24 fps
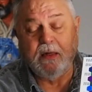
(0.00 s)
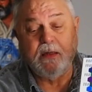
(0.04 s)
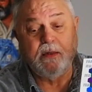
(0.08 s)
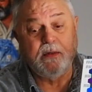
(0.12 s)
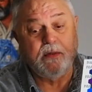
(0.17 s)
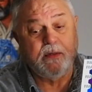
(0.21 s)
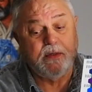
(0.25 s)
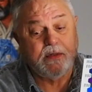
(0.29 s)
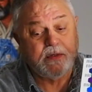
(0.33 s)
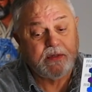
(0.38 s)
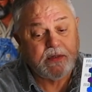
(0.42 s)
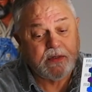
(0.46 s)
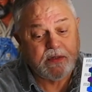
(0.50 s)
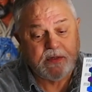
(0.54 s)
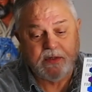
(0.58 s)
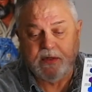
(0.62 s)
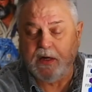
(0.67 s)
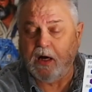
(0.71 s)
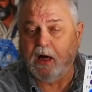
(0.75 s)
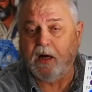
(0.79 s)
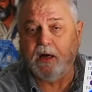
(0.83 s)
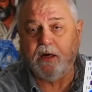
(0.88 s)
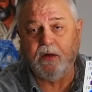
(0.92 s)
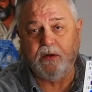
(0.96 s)
This is
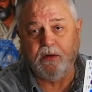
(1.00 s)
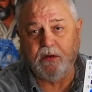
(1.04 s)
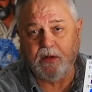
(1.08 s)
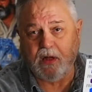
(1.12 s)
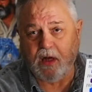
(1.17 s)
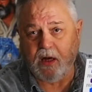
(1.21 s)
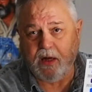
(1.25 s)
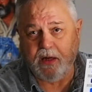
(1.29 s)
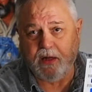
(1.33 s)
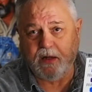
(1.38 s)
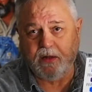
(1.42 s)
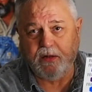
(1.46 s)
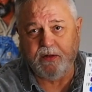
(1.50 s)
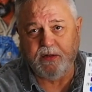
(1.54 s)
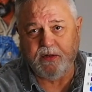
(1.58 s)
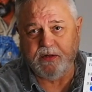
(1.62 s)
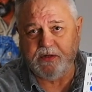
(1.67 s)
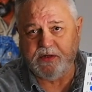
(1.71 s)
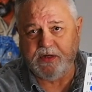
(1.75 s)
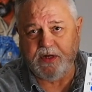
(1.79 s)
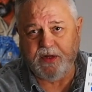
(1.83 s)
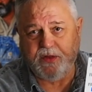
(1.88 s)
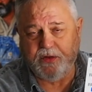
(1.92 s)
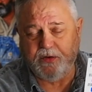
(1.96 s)
not unlike the
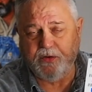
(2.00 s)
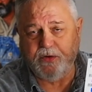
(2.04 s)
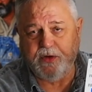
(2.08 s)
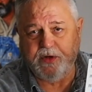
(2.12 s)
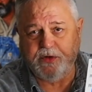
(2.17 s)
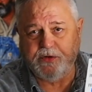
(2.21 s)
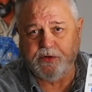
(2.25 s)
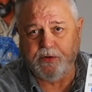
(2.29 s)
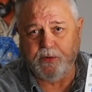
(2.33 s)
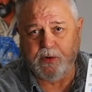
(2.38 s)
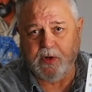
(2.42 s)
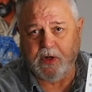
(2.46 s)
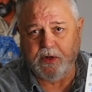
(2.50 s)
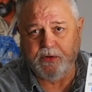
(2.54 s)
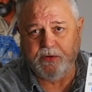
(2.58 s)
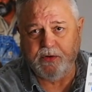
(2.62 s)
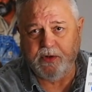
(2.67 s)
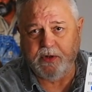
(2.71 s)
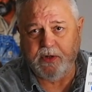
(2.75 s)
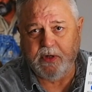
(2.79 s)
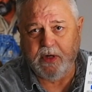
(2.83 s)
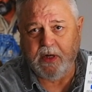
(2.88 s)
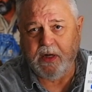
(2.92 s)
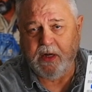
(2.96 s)

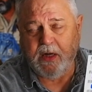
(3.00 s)
Z3200,